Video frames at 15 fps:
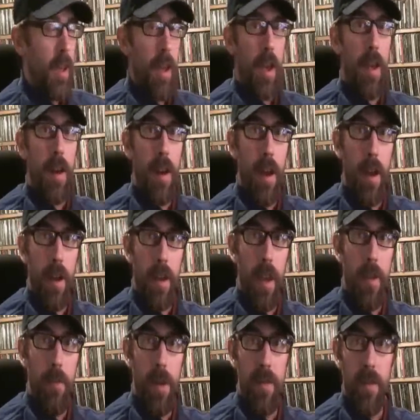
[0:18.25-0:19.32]
and
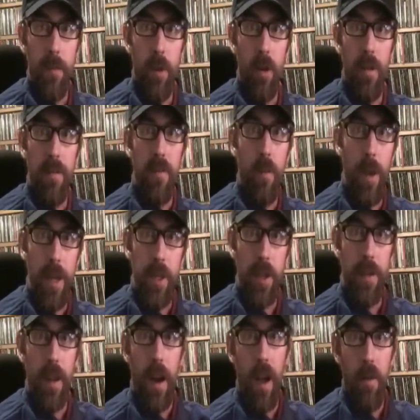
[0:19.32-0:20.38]
gave me some good
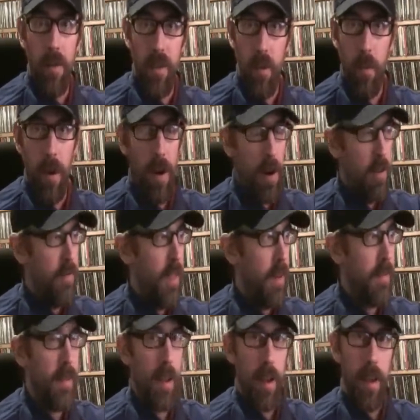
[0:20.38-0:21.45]
information that I wasn't aware of,
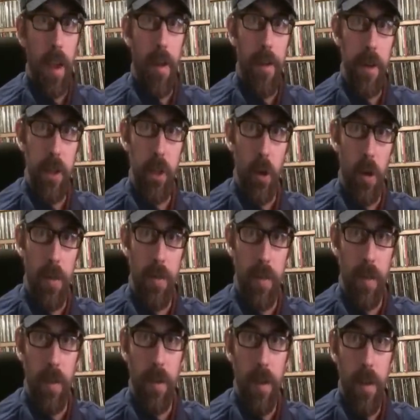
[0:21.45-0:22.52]
that Gary
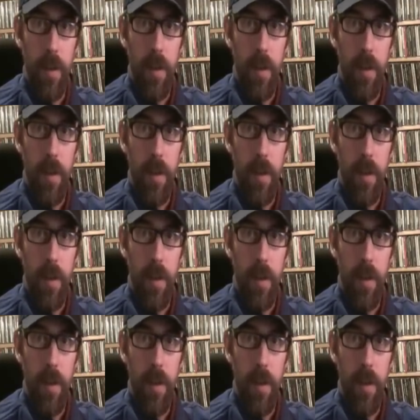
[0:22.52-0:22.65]
Johnson